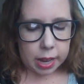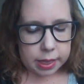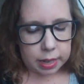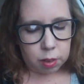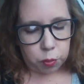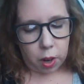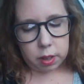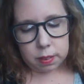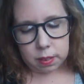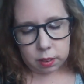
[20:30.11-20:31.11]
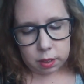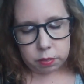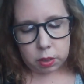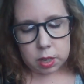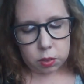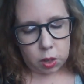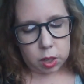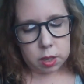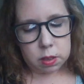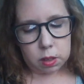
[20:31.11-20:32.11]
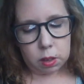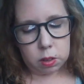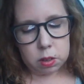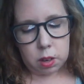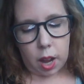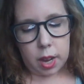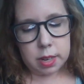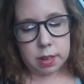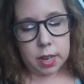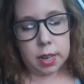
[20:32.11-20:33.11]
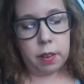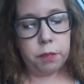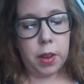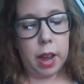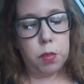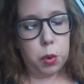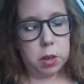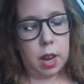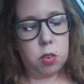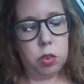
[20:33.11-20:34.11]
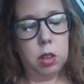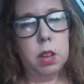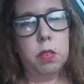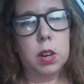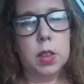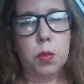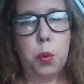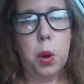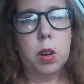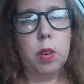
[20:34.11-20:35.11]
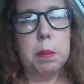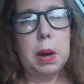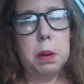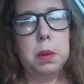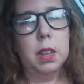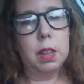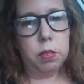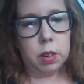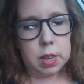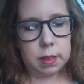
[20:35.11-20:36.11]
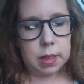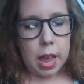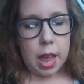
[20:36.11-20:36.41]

And then as far as deliveries are concerned, I did five DoorDash deliveries, four Grubhub deliveries,